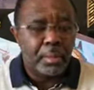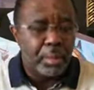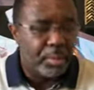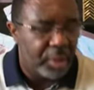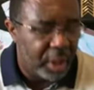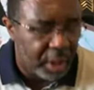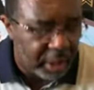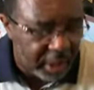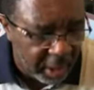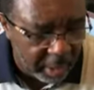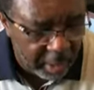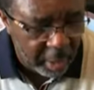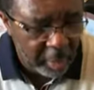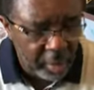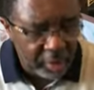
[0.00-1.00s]
I'll say it
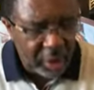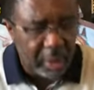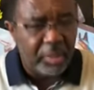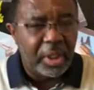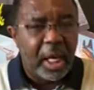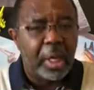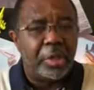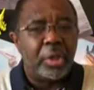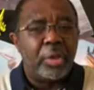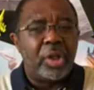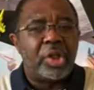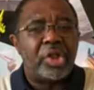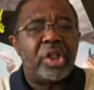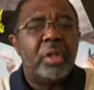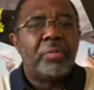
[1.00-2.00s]
again. Sometimes you can
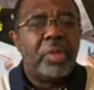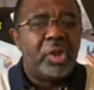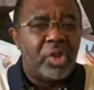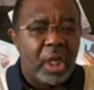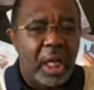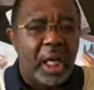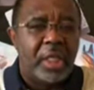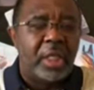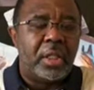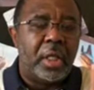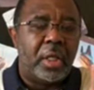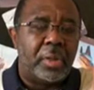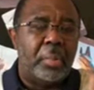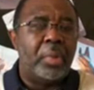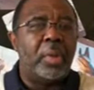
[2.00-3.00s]
shift and change and
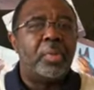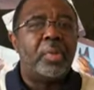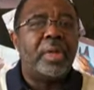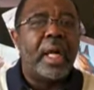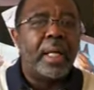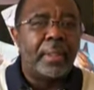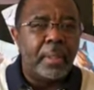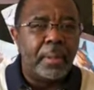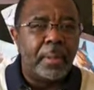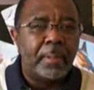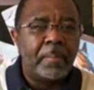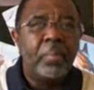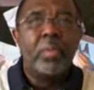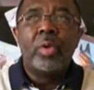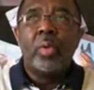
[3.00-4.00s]
other people not know.
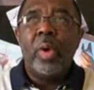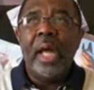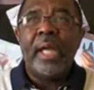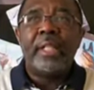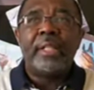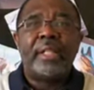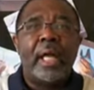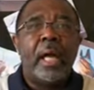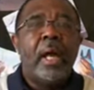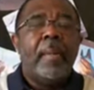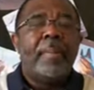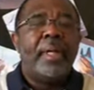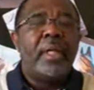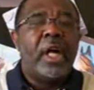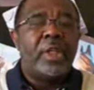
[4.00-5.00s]
Why is that?
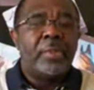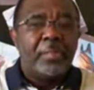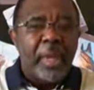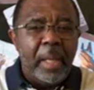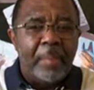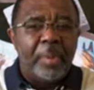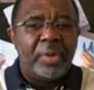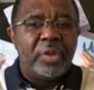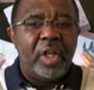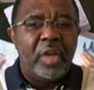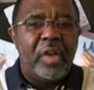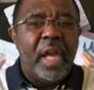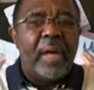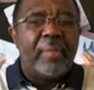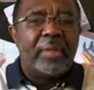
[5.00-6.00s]
Because people
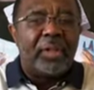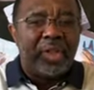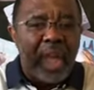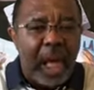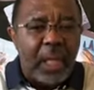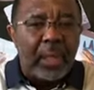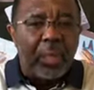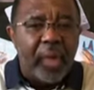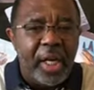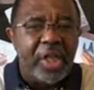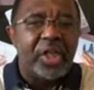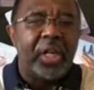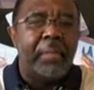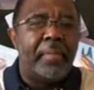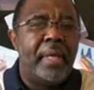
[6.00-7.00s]
still have the
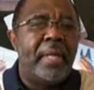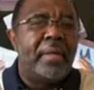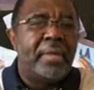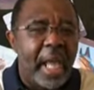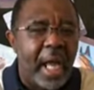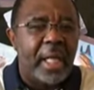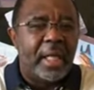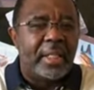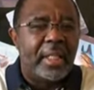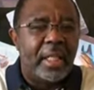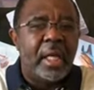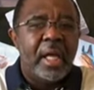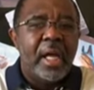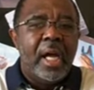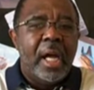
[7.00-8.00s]
toleration
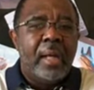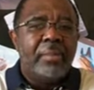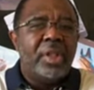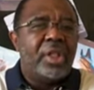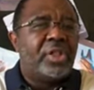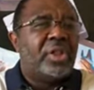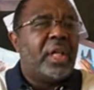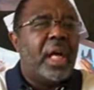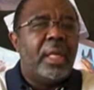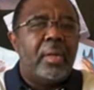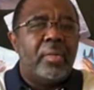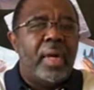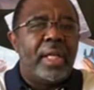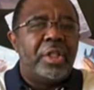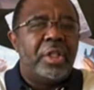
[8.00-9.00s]
mentality. I'm just
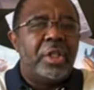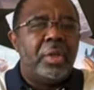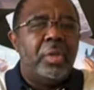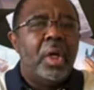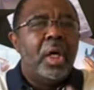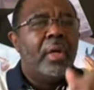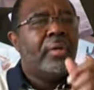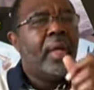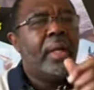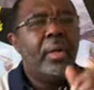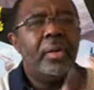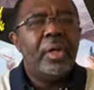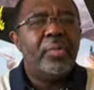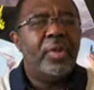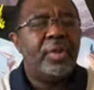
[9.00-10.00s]
tolerating you. They
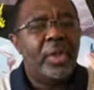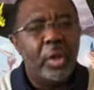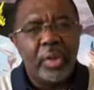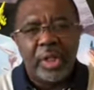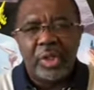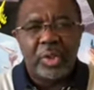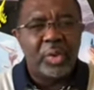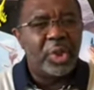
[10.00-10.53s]
don't even know that you